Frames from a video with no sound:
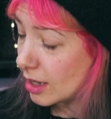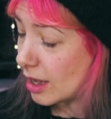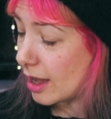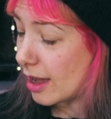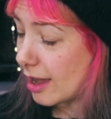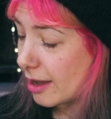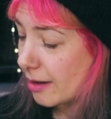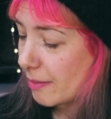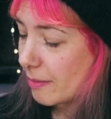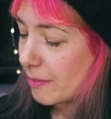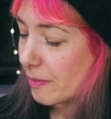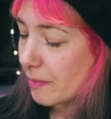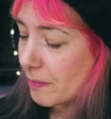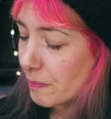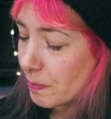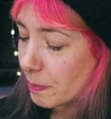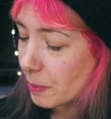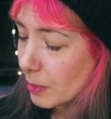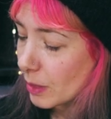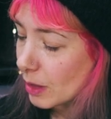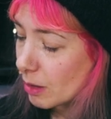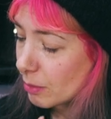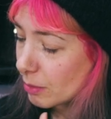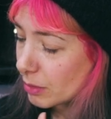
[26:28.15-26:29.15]

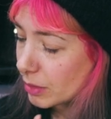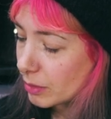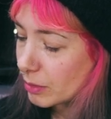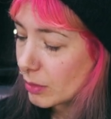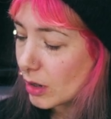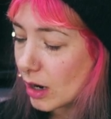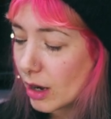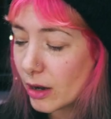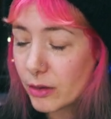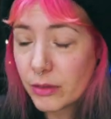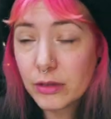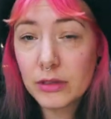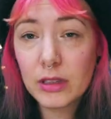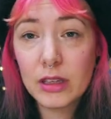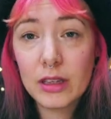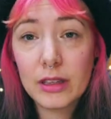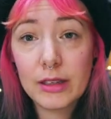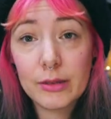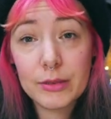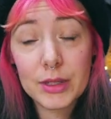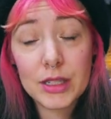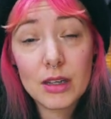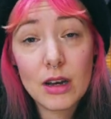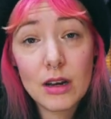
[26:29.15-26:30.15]
But I
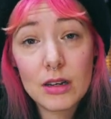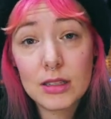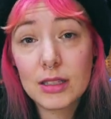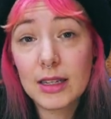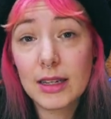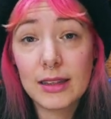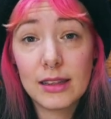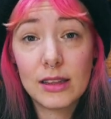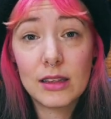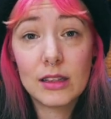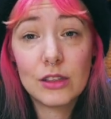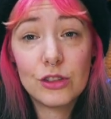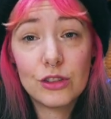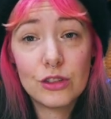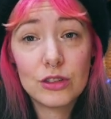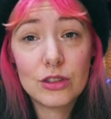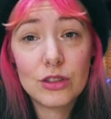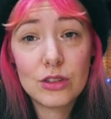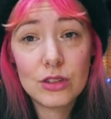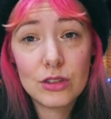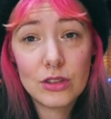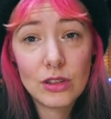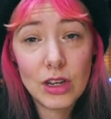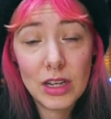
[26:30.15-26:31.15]
was asked, and
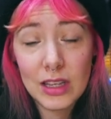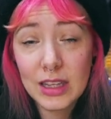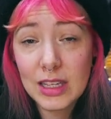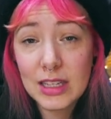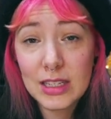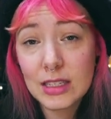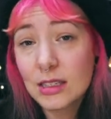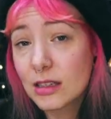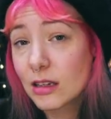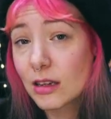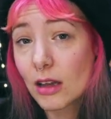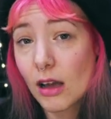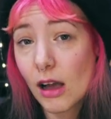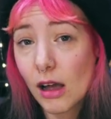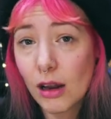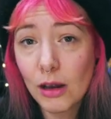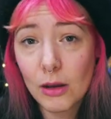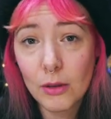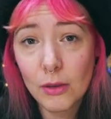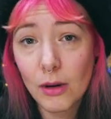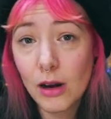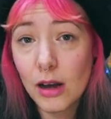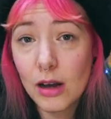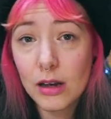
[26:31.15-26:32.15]
just to, this isn't
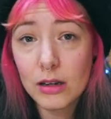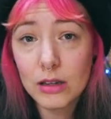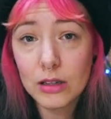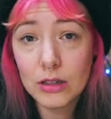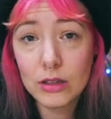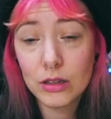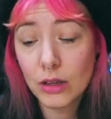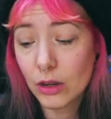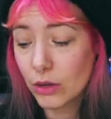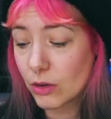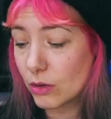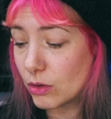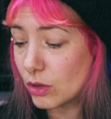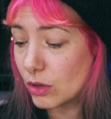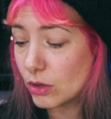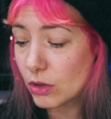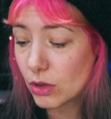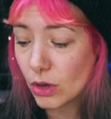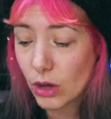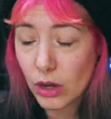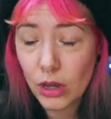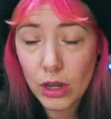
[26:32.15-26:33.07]
colour work, so